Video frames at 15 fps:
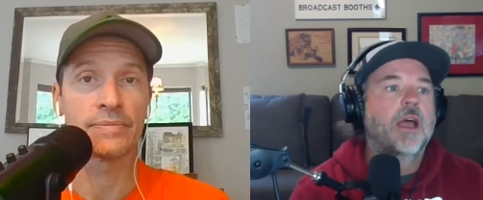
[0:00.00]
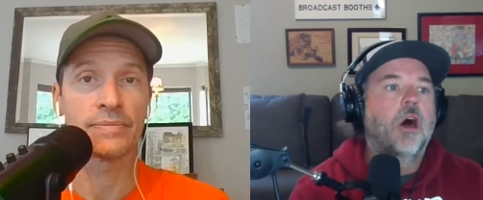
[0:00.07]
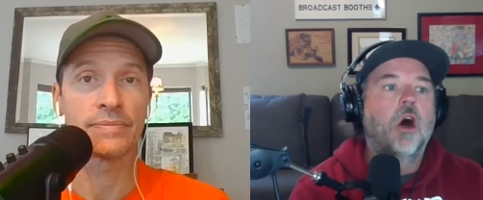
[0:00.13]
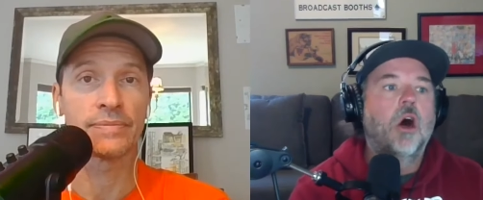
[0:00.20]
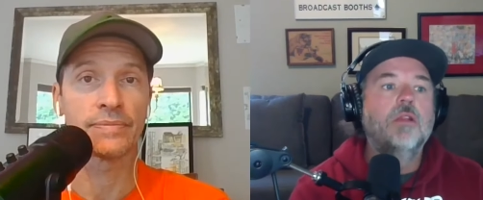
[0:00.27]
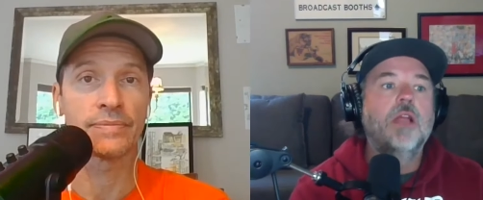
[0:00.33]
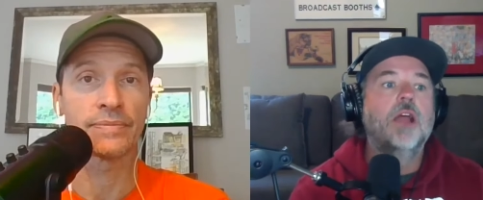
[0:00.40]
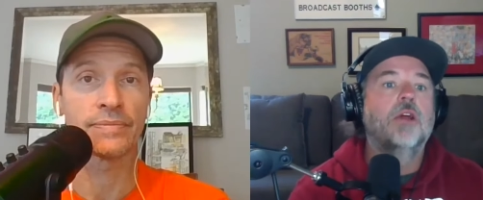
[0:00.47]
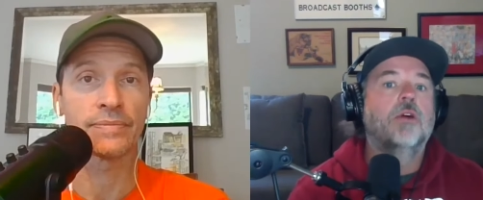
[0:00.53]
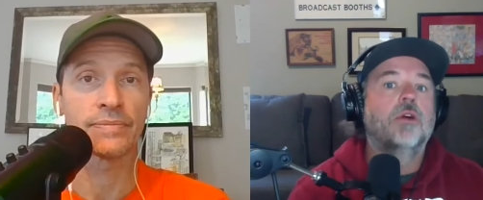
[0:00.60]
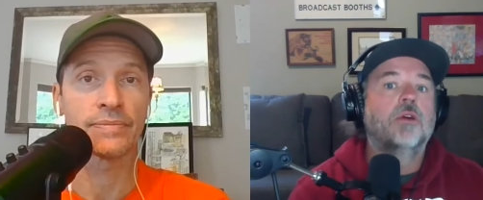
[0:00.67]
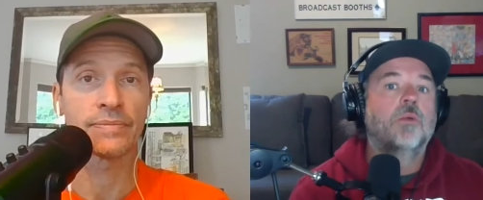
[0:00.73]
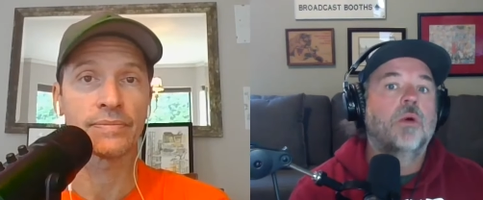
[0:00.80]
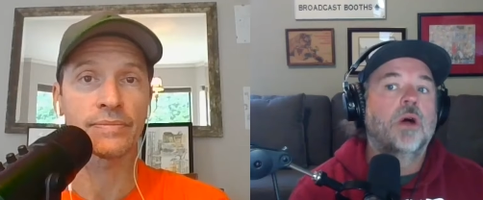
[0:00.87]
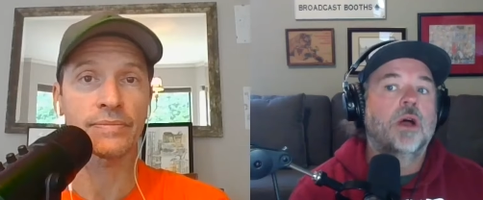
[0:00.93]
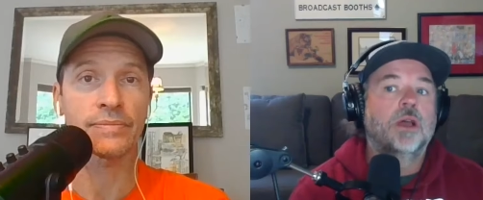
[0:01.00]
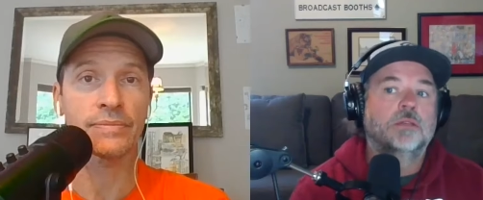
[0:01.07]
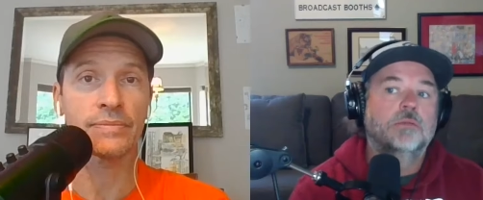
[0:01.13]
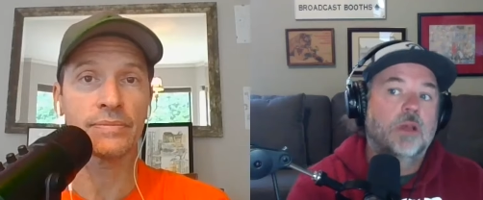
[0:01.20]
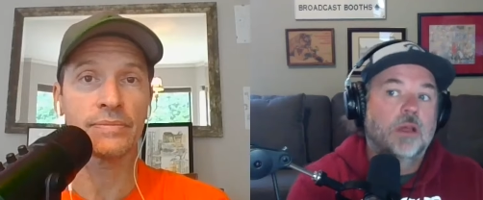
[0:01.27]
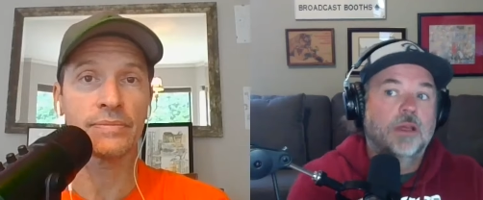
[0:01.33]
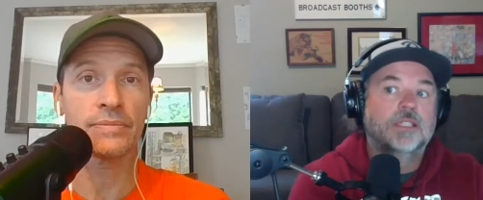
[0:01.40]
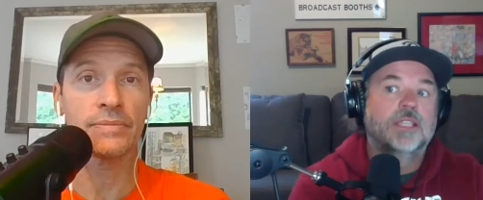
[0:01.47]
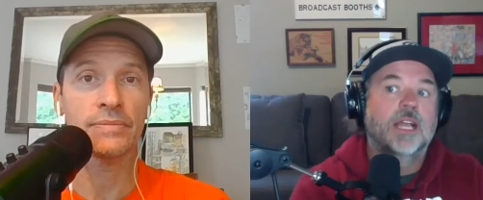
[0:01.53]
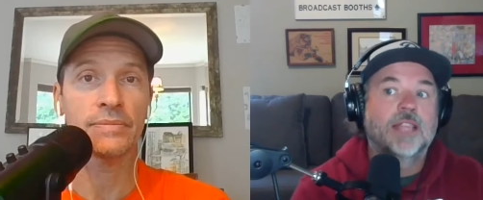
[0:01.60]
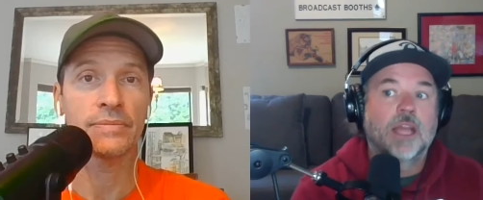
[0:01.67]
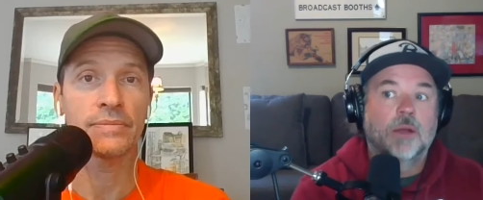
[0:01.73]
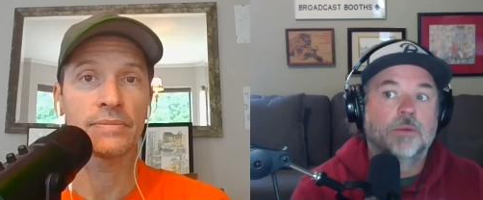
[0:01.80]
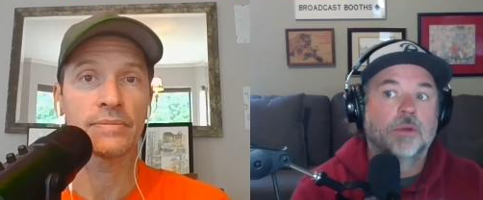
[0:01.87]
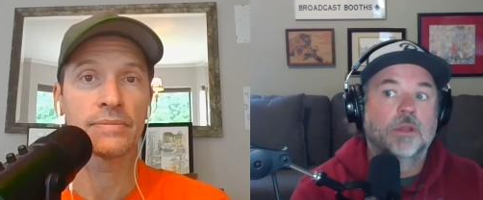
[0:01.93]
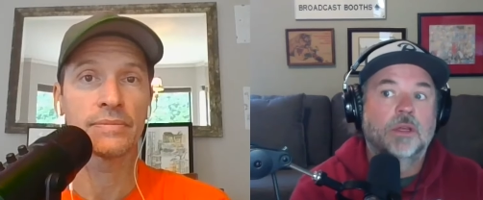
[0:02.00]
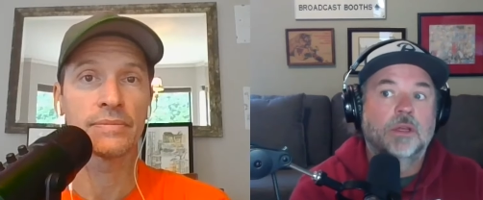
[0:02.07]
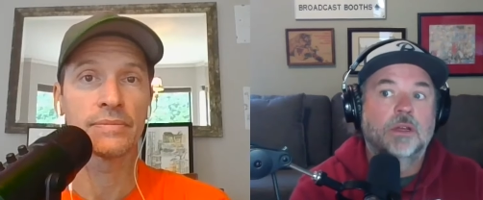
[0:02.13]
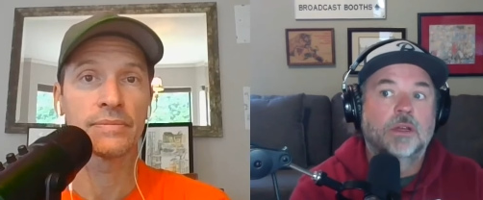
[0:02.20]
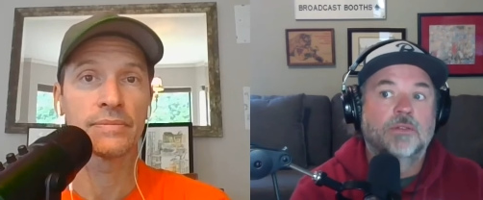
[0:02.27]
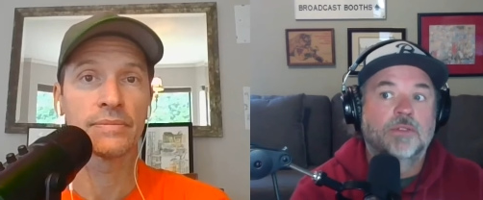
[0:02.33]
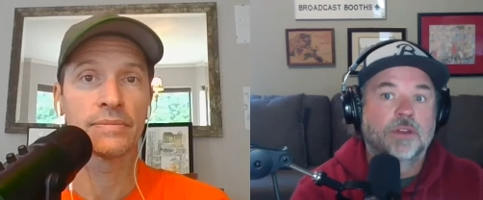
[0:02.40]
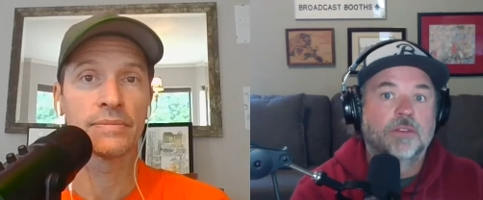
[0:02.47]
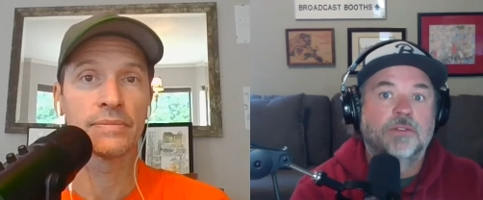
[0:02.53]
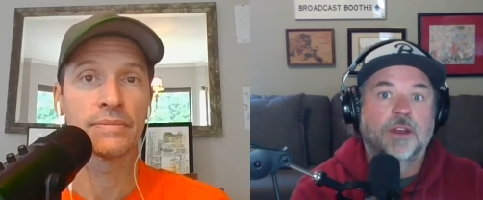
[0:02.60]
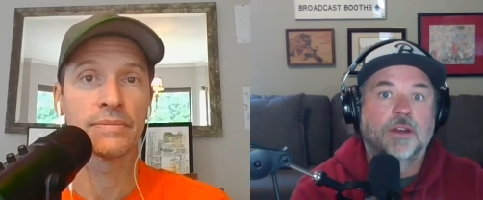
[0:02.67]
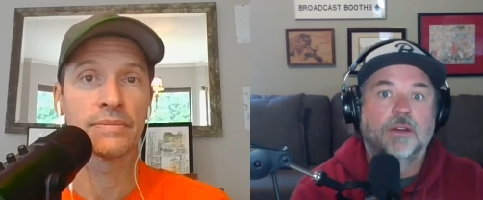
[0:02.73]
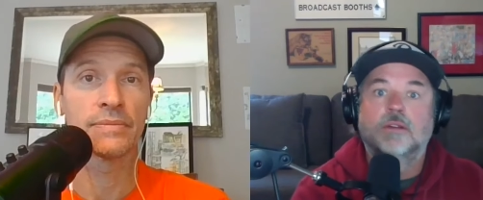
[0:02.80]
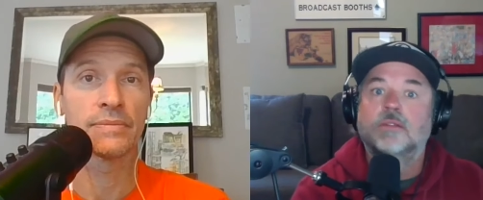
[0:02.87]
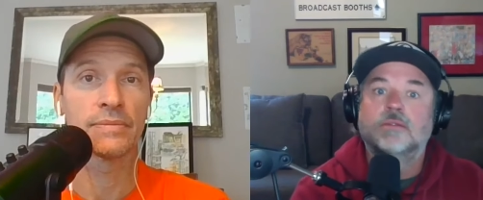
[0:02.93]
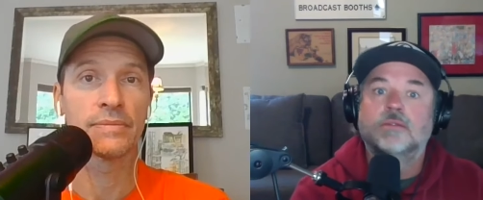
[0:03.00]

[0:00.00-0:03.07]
Speaker 1: All I heard was, well, he's not that really good of a defender.